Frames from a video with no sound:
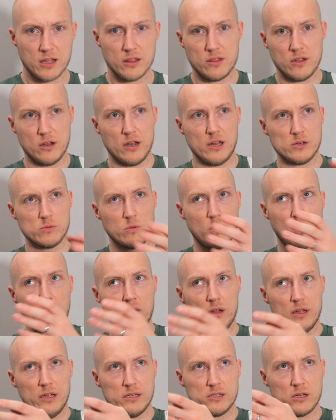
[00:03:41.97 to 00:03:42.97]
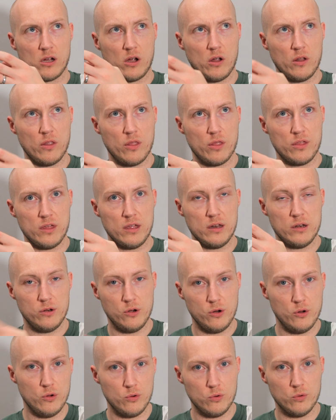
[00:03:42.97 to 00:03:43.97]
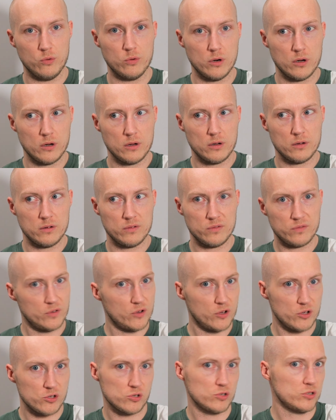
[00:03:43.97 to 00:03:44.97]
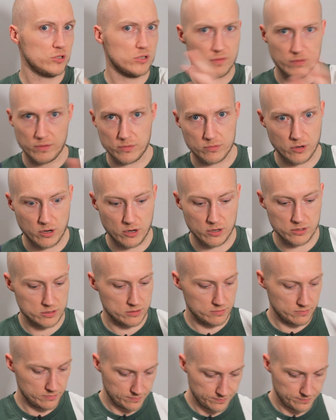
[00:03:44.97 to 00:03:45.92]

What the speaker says: than is what is on the new versions of the Raws.